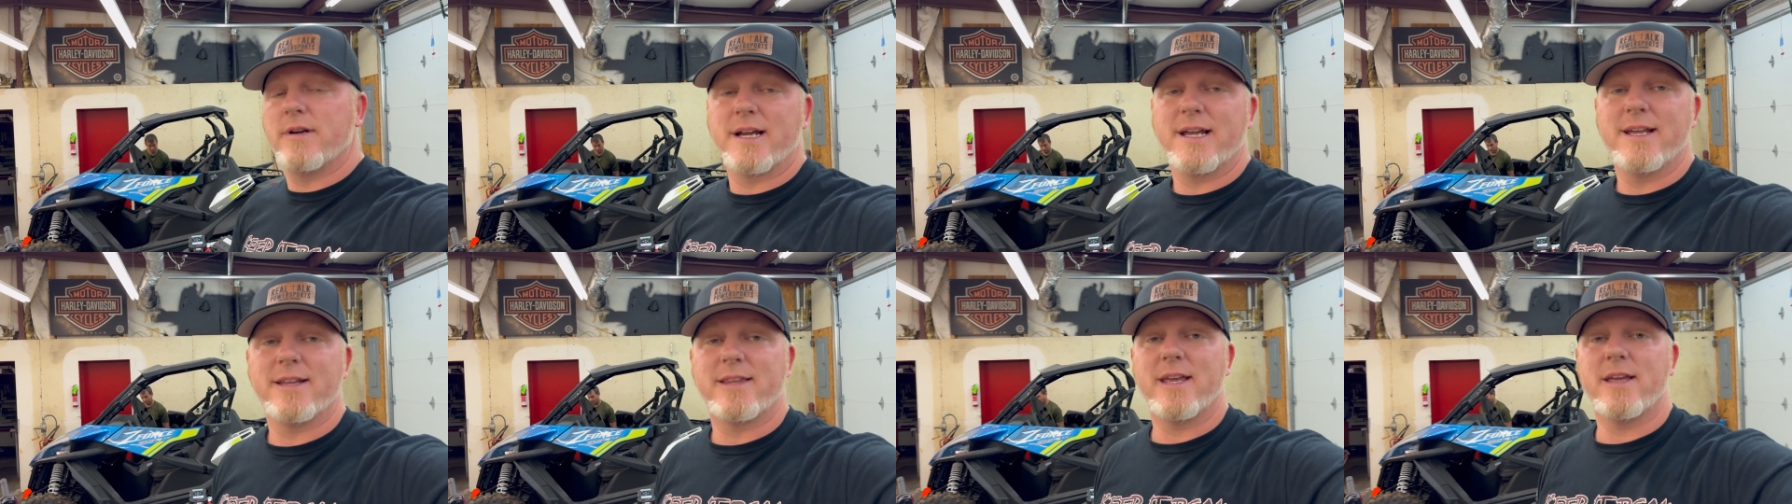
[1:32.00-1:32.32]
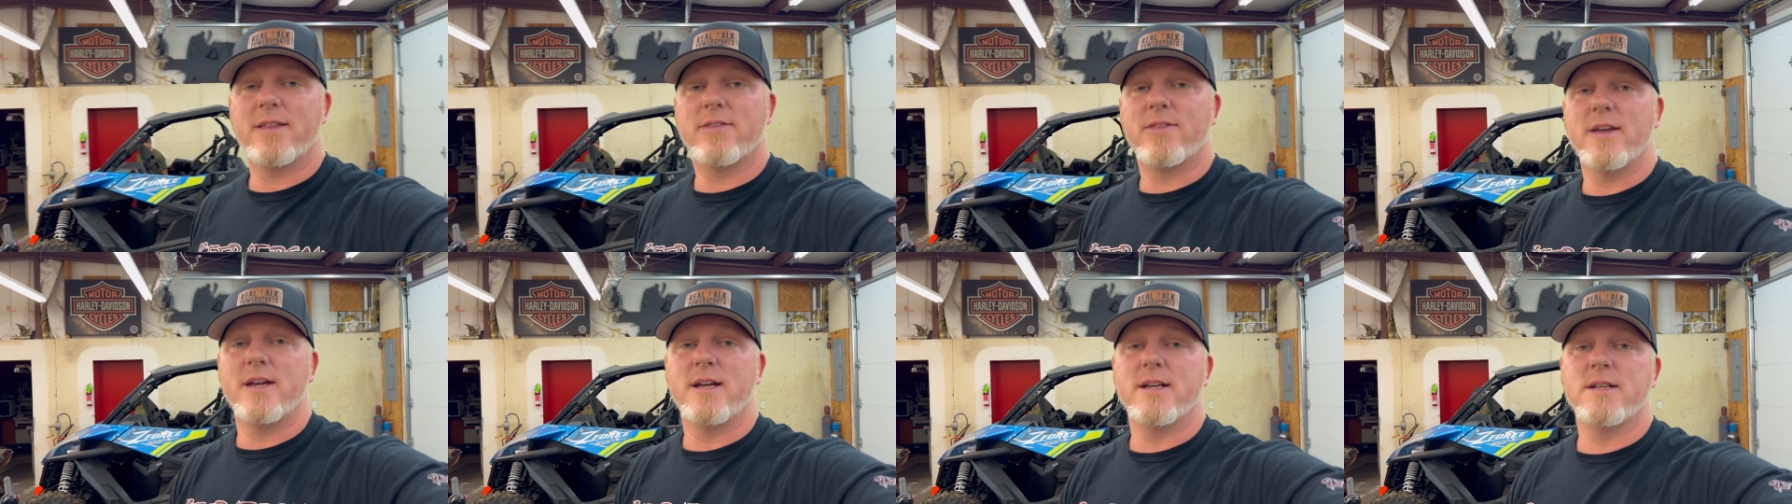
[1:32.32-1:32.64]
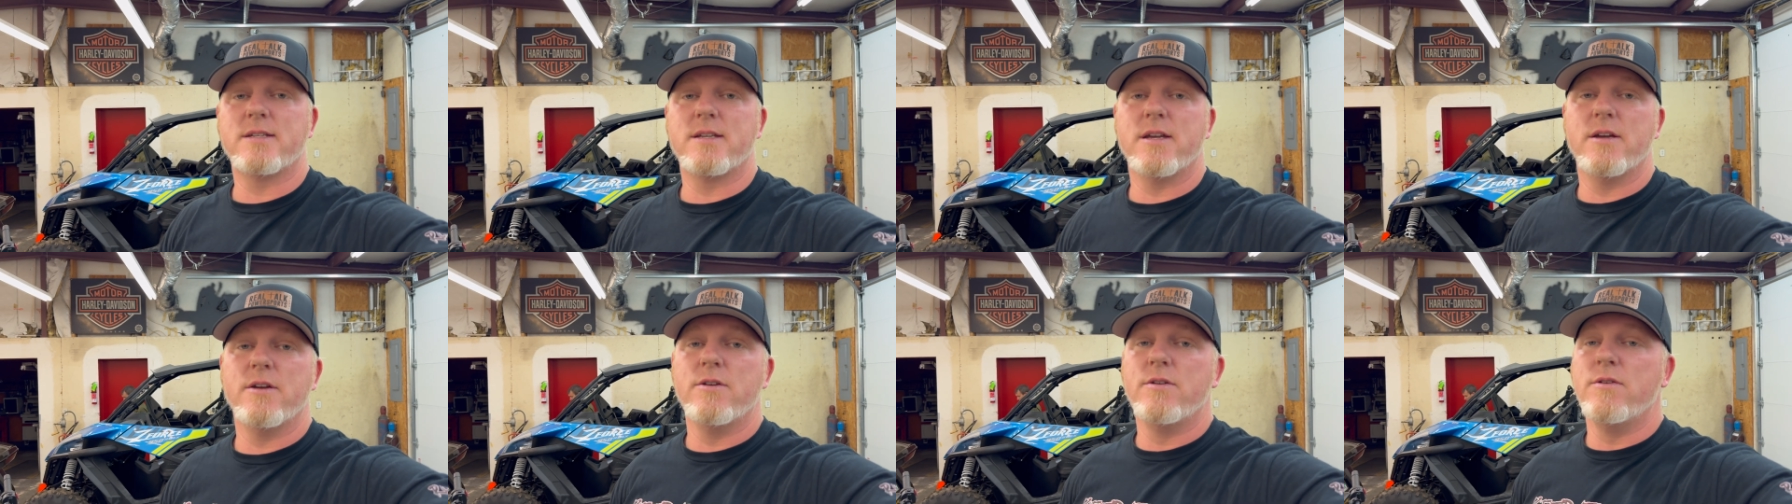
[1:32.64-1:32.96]
to get that thing
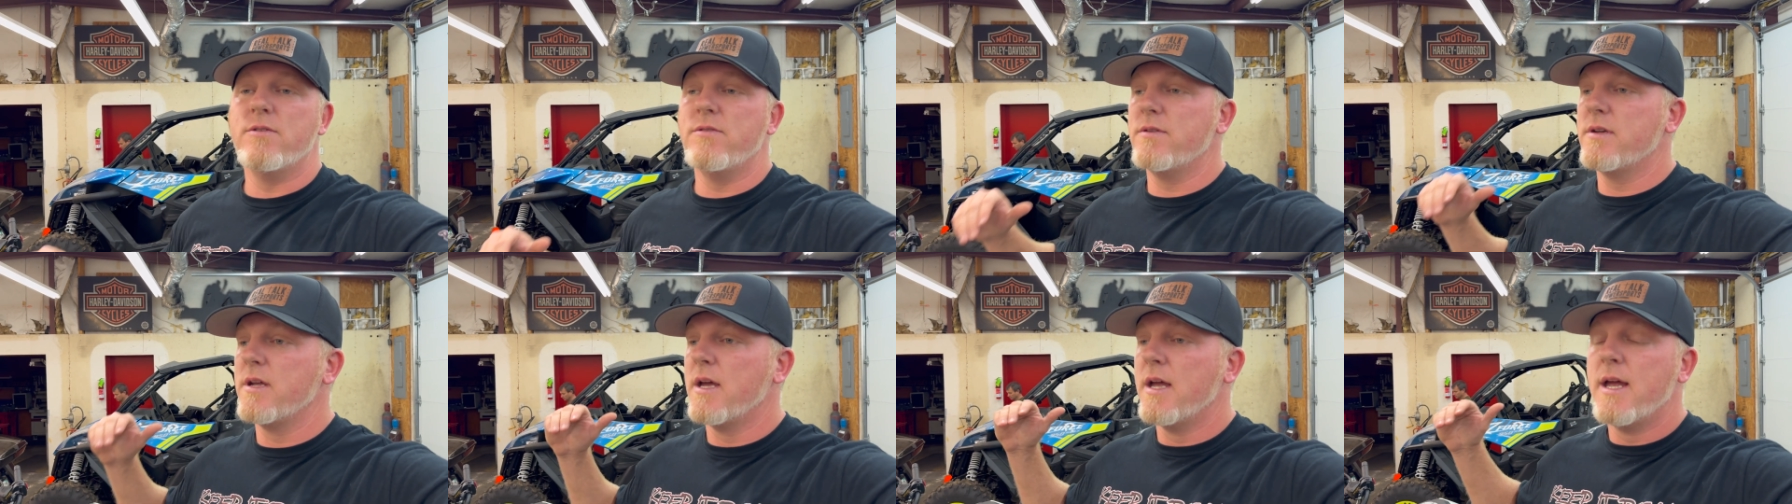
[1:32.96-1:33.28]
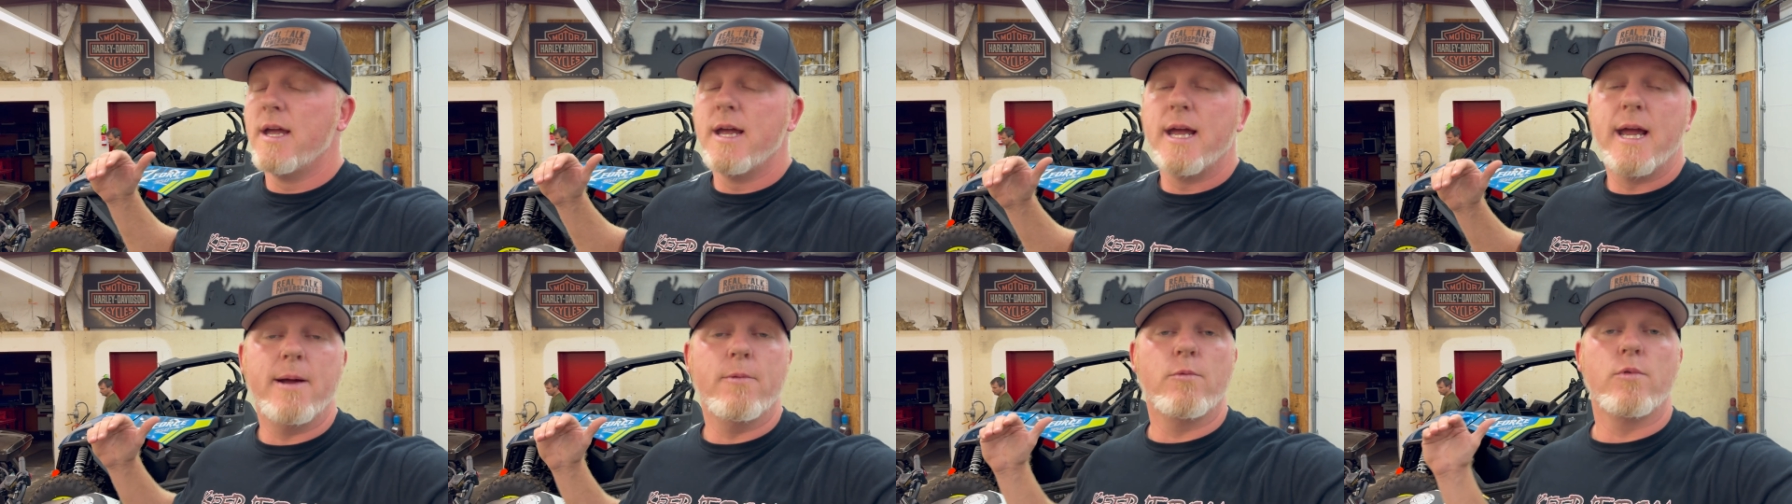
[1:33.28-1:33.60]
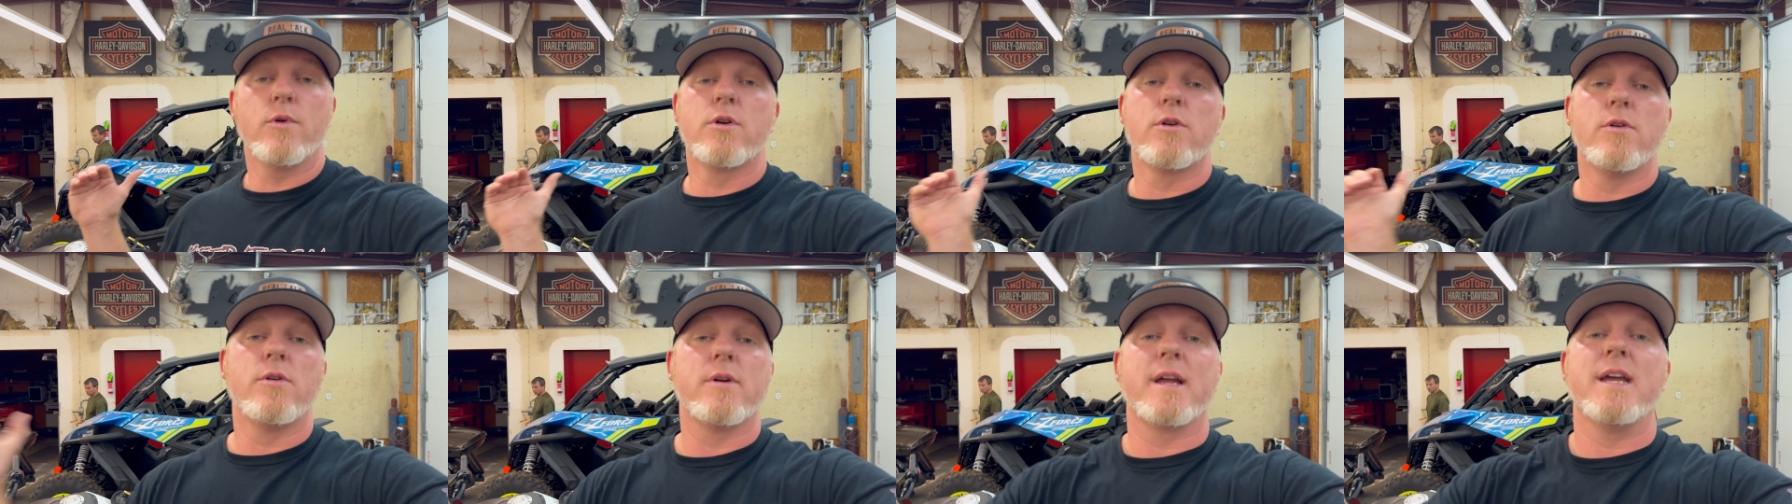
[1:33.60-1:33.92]
tuned and
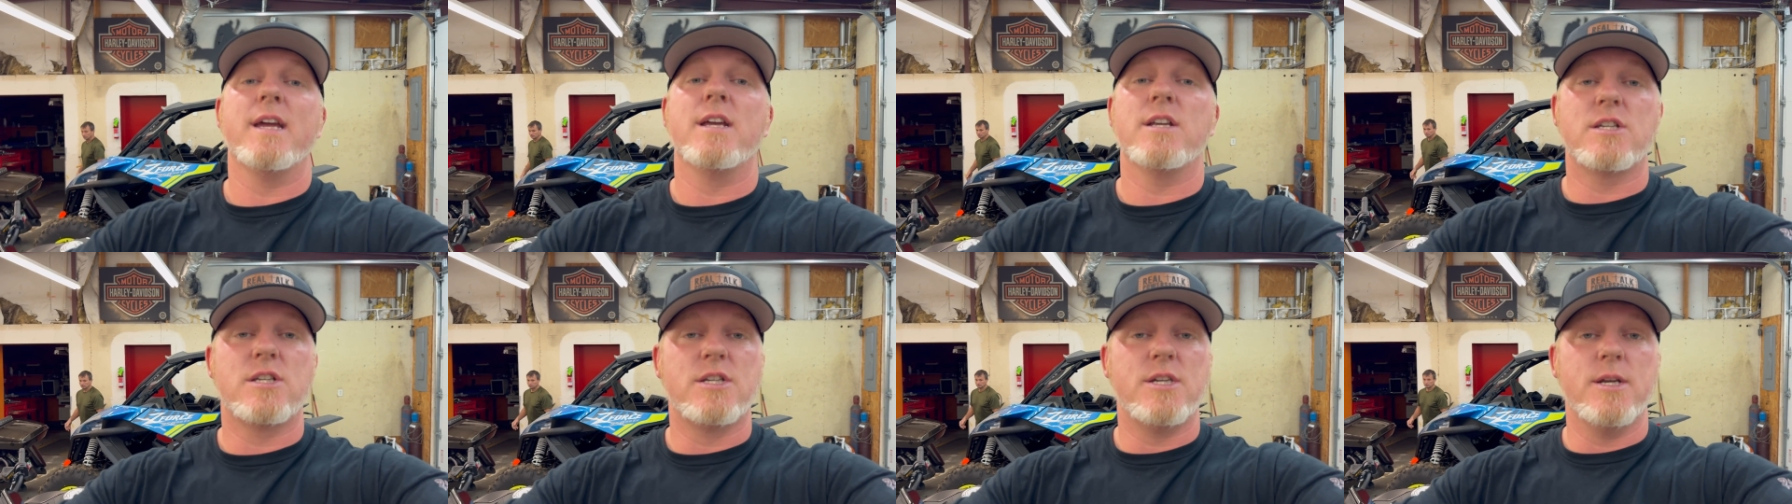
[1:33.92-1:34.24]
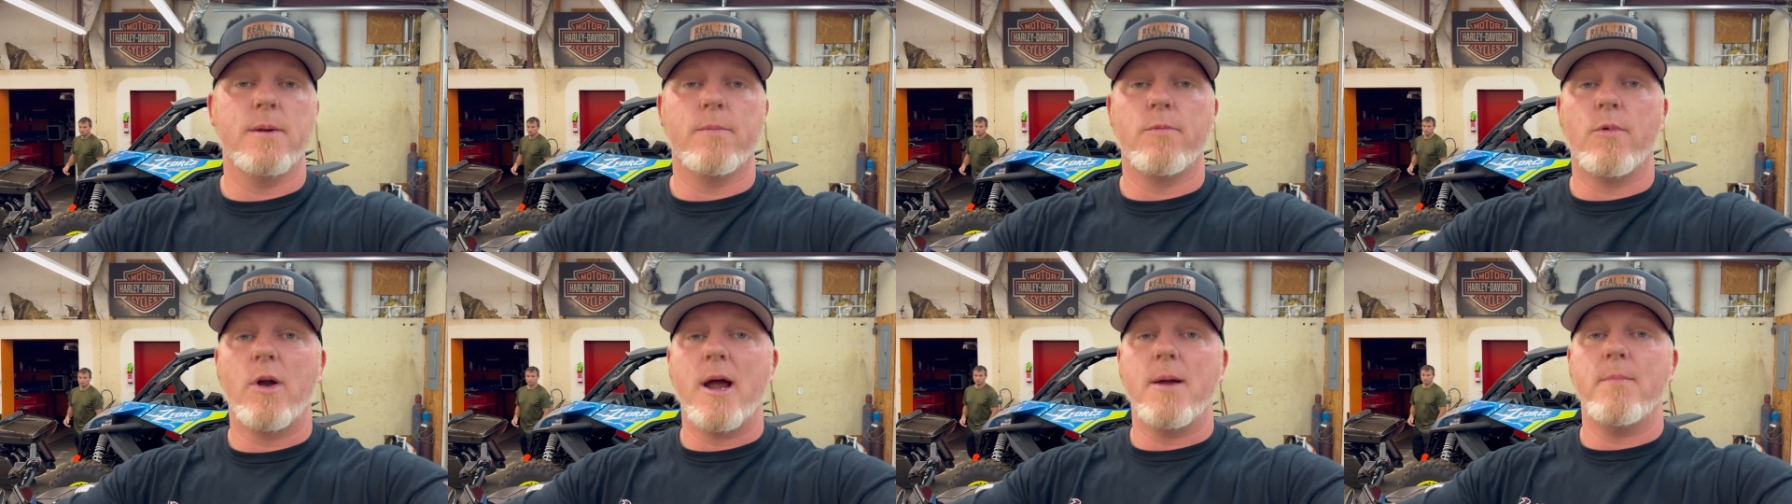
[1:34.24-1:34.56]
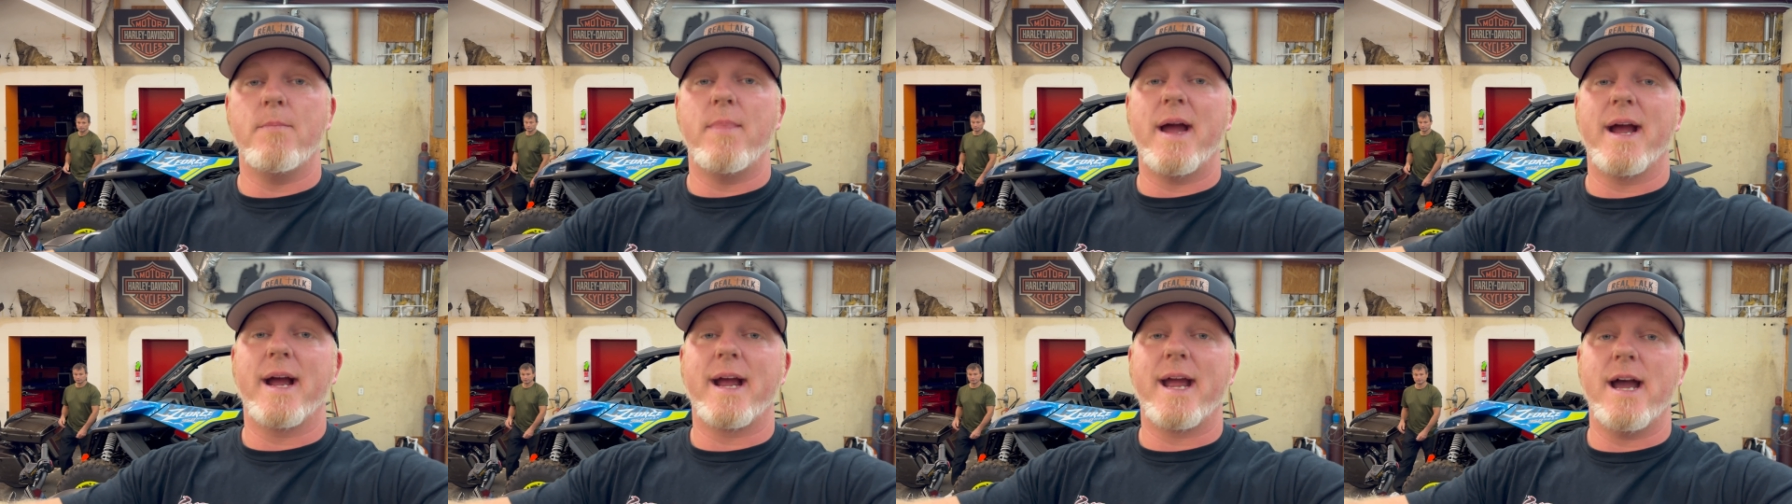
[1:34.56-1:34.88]
we're going to get shipped right
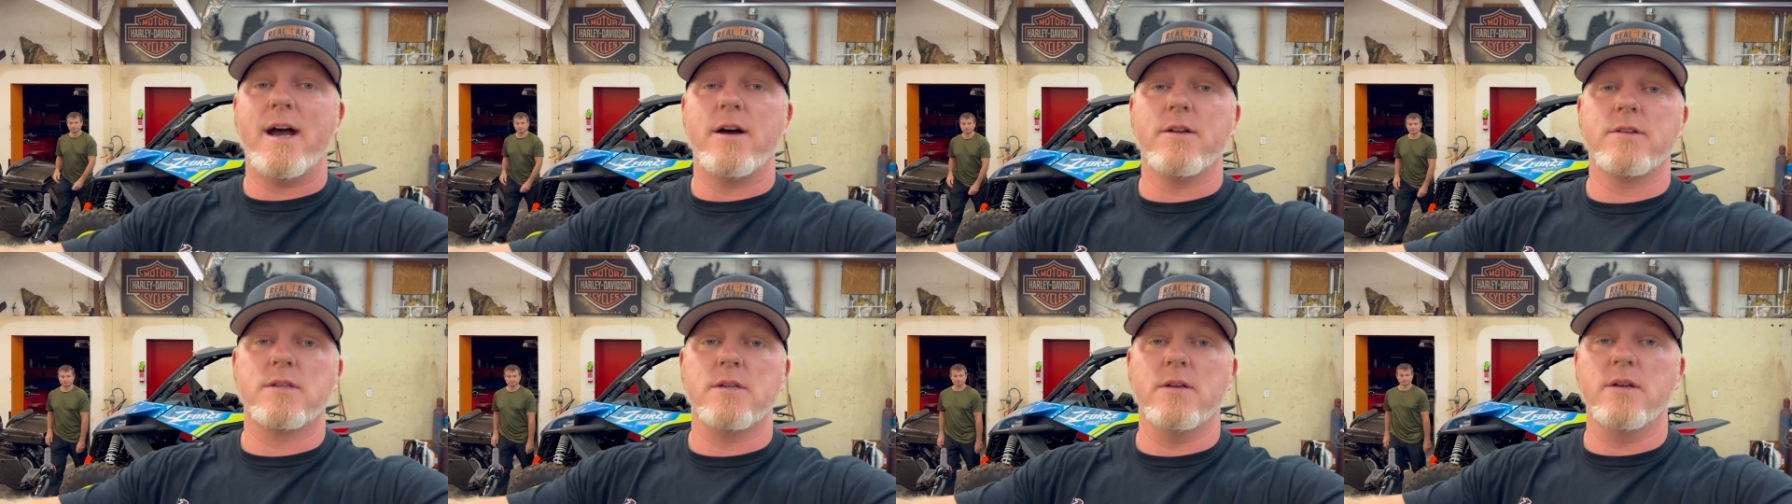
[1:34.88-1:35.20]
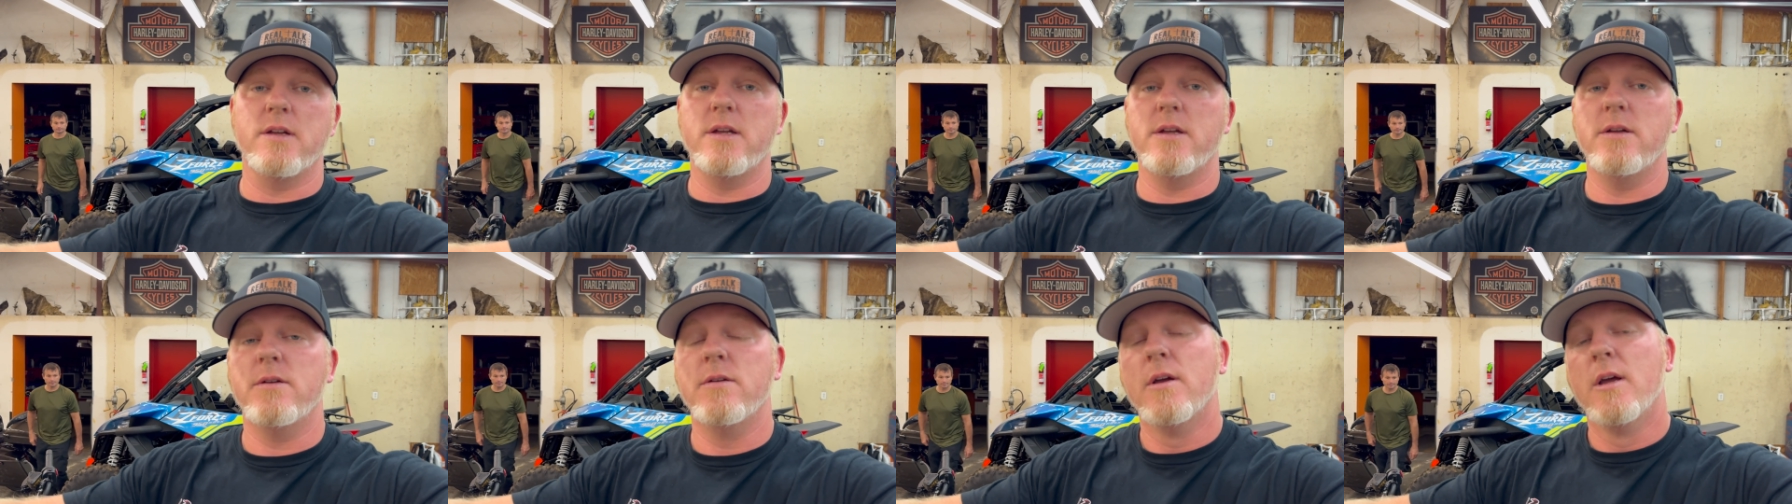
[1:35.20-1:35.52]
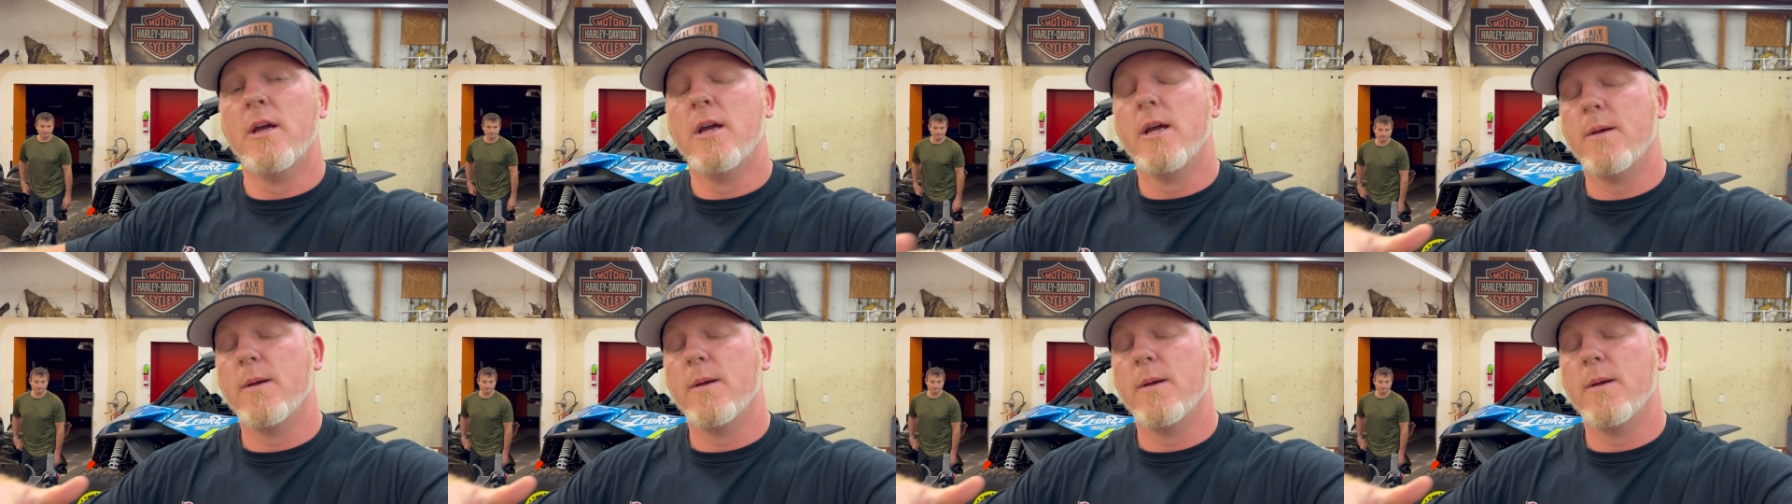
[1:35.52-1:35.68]
back out to you.